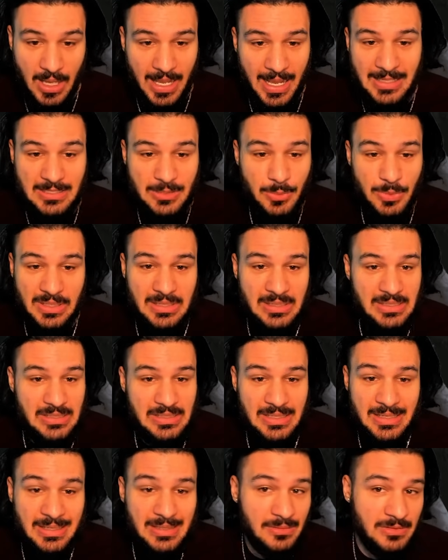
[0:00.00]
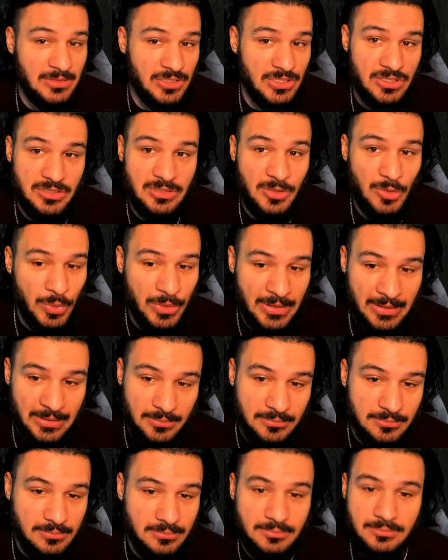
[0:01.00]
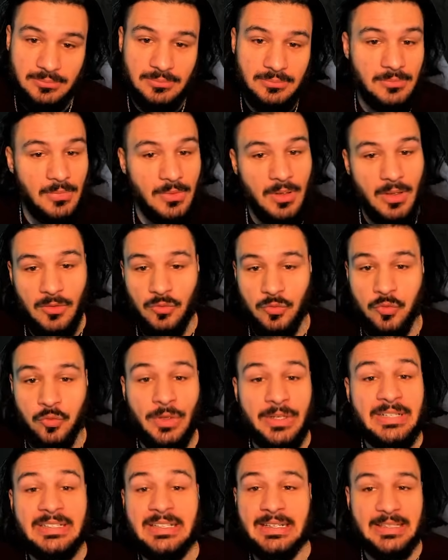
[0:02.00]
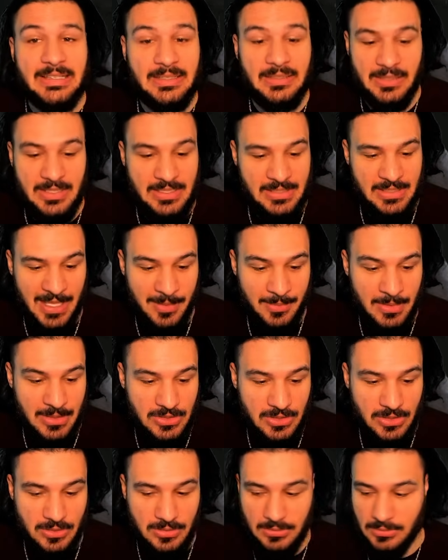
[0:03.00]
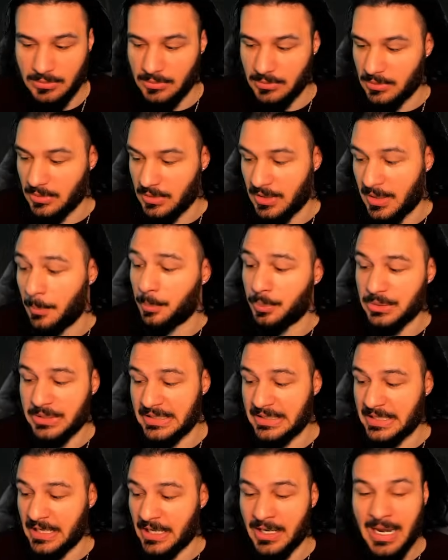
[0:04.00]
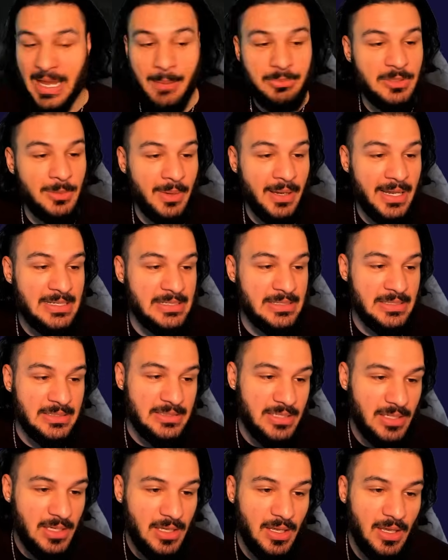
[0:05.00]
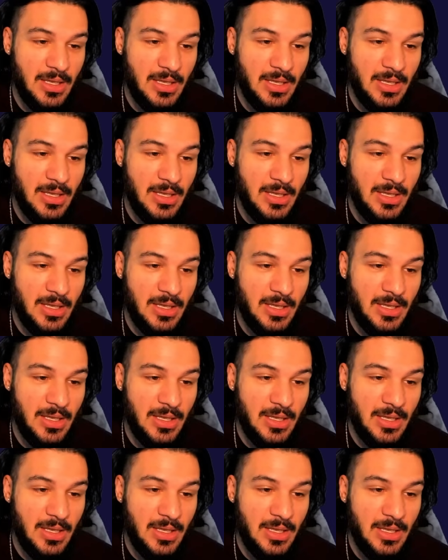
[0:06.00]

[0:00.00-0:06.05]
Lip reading: As we can see, just doing ridiculous damage, completely unoptimized, and